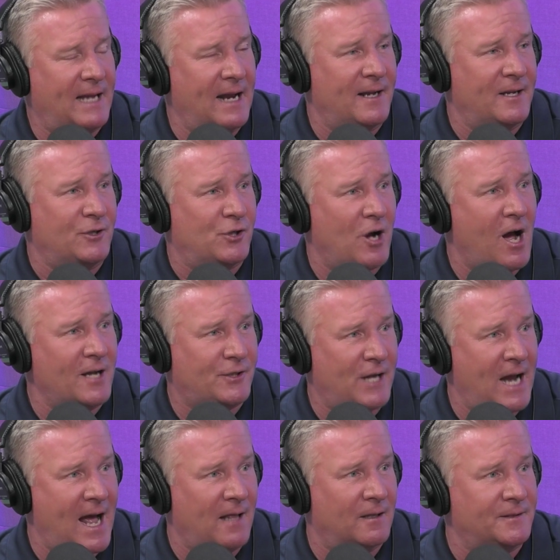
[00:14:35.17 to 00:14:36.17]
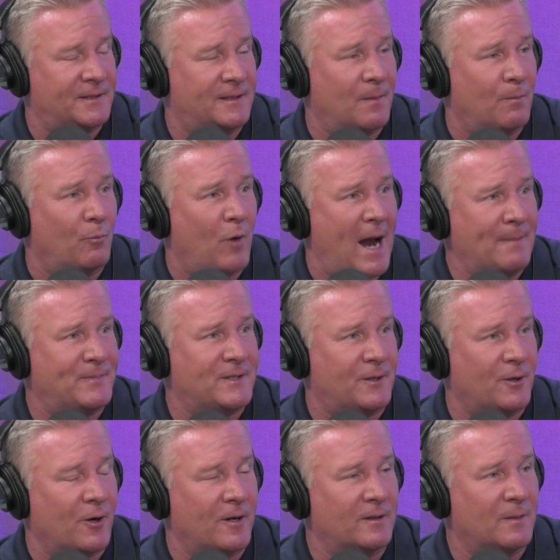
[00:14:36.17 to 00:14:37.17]
getting Josh Allen some reps
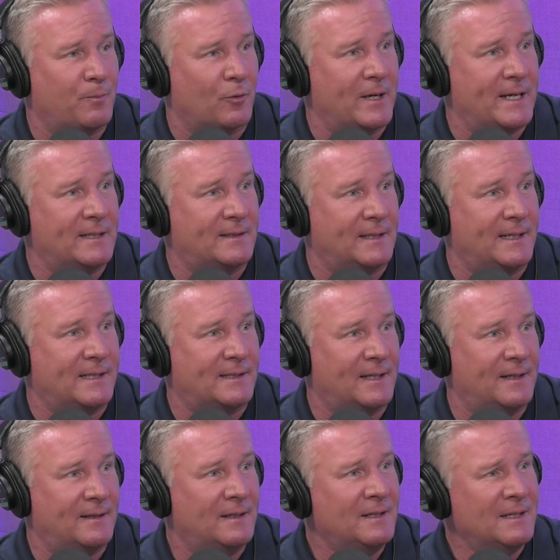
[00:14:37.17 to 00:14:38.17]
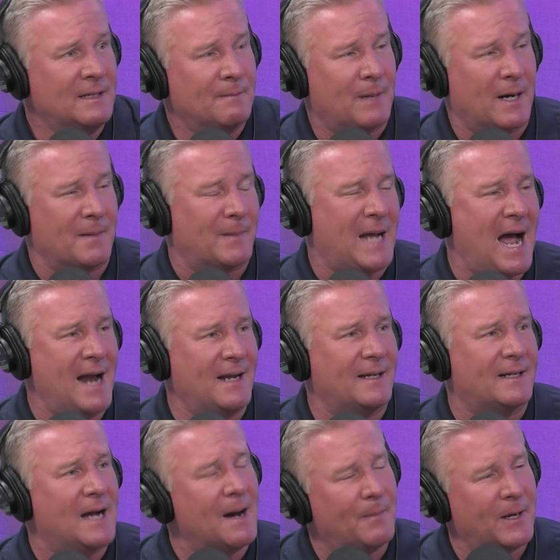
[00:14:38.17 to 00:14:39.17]
during the preseason, but I'm kind
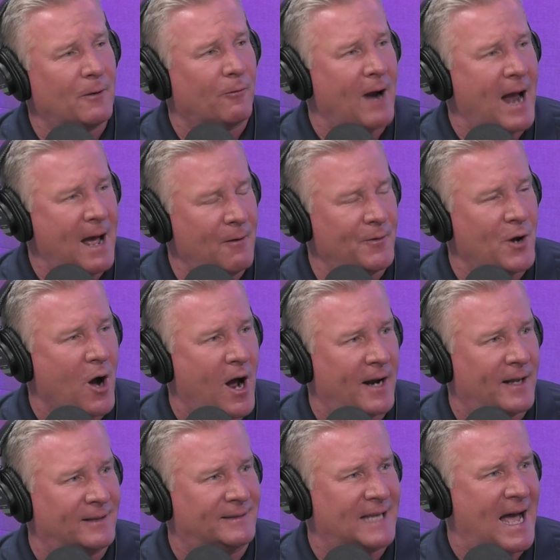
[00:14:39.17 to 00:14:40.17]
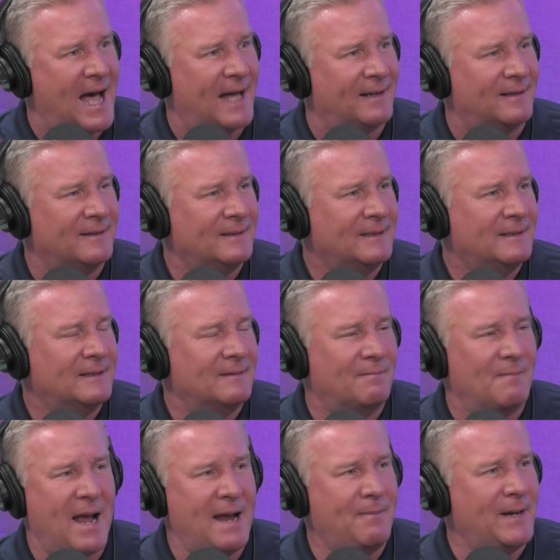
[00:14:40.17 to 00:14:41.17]
of coming around on it that
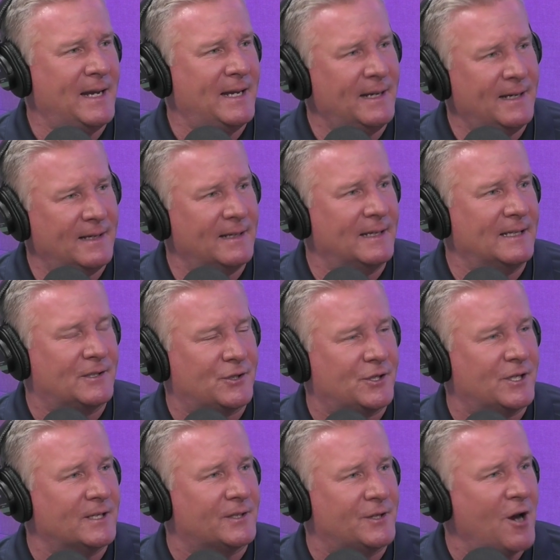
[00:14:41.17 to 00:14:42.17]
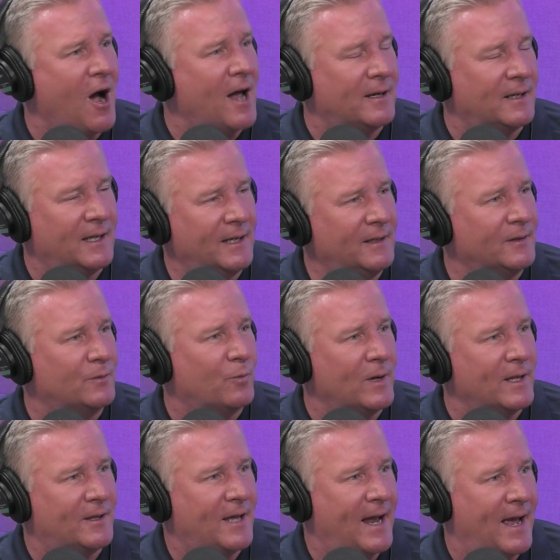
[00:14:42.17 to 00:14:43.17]
maybe it's just not needed
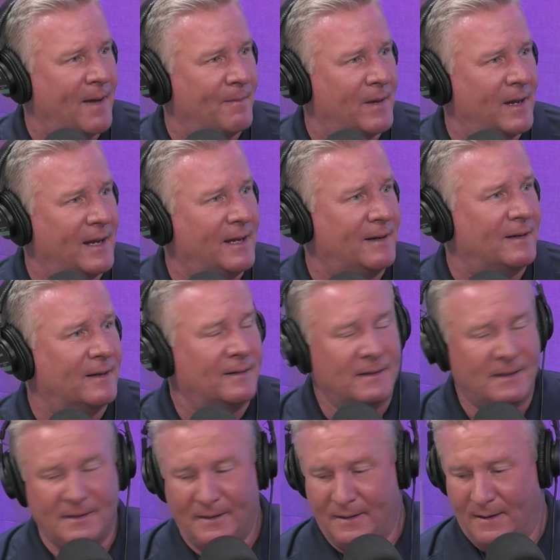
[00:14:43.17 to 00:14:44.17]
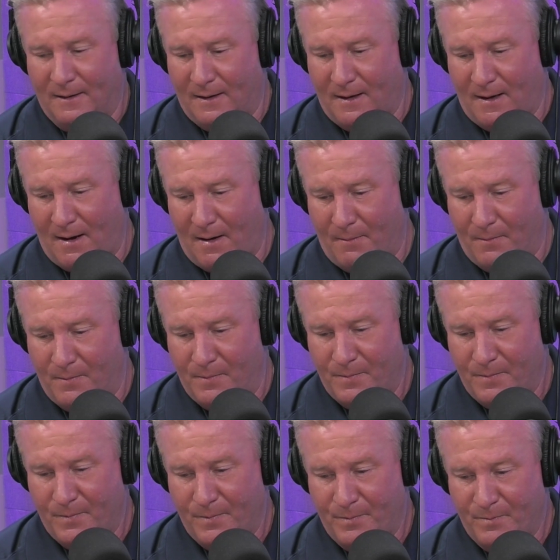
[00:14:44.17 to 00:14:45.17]
with him, and
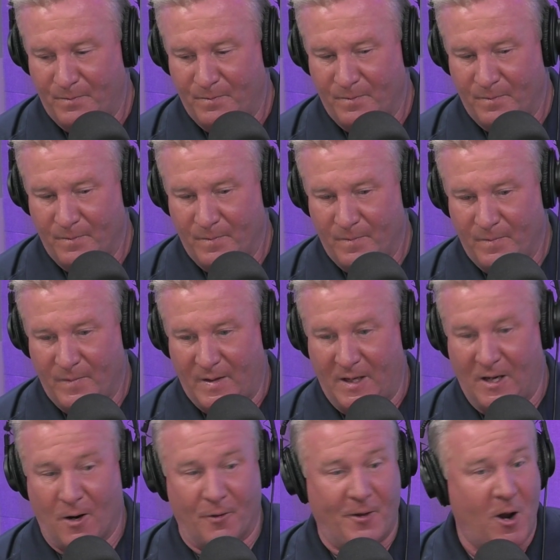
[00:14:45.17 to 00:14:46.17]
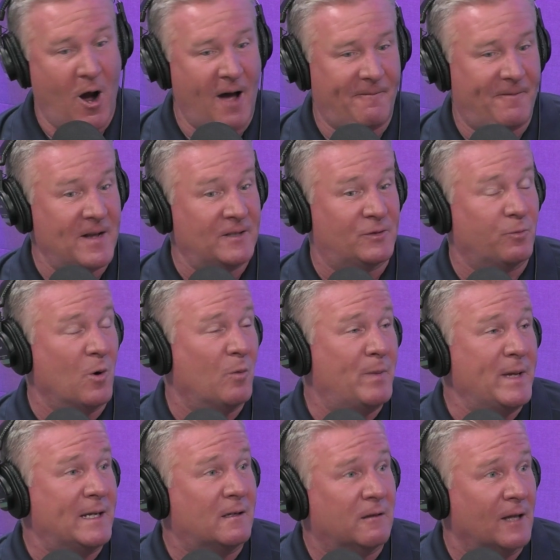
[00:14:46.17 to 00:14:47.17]
the offense will
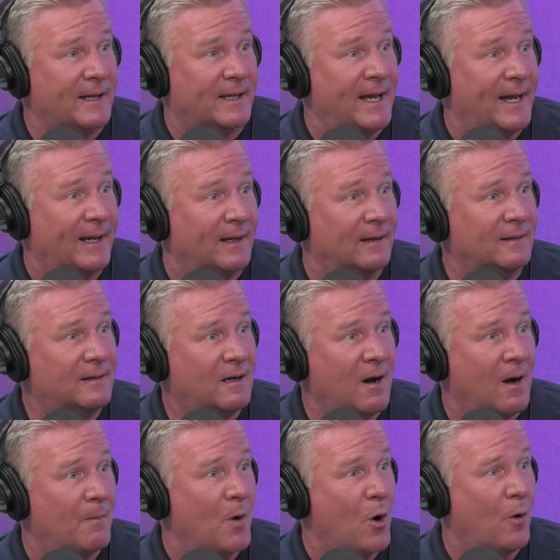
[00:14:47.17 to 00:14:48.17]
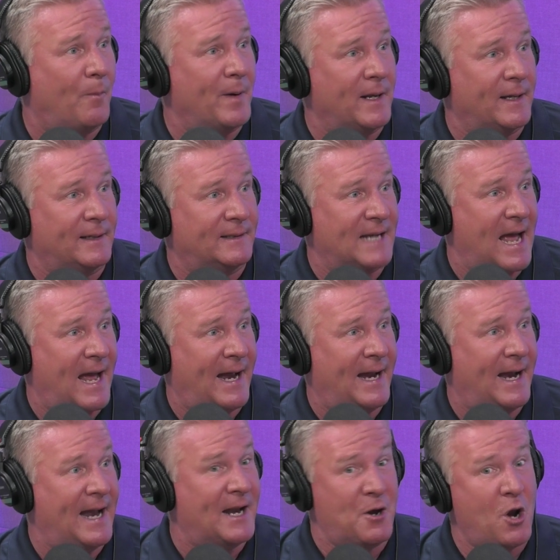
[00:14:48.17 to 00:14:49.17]
be clicking come opening
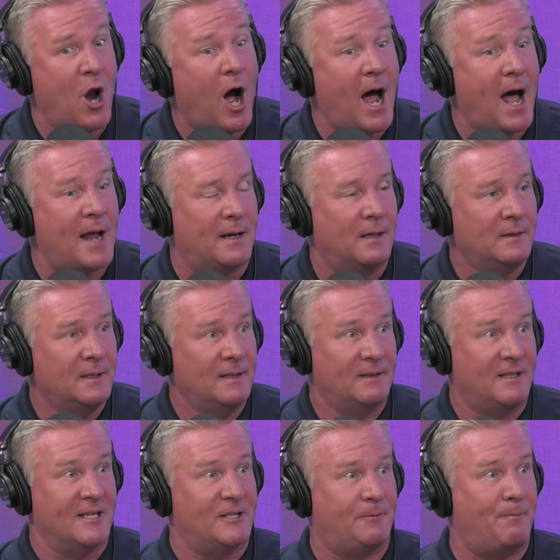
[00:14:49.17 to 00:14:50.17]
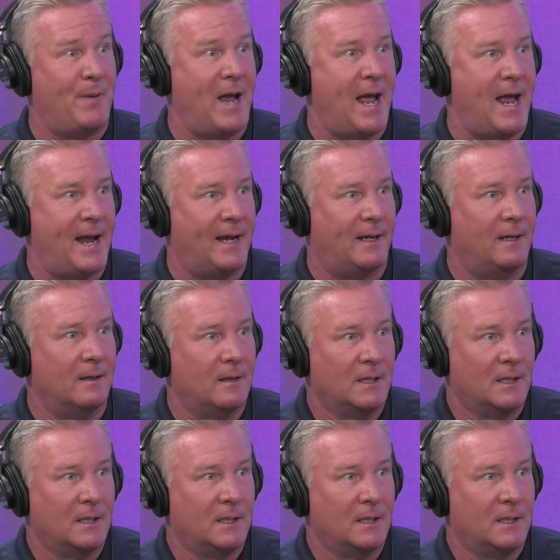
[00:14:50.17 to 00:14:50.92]
day, and not this big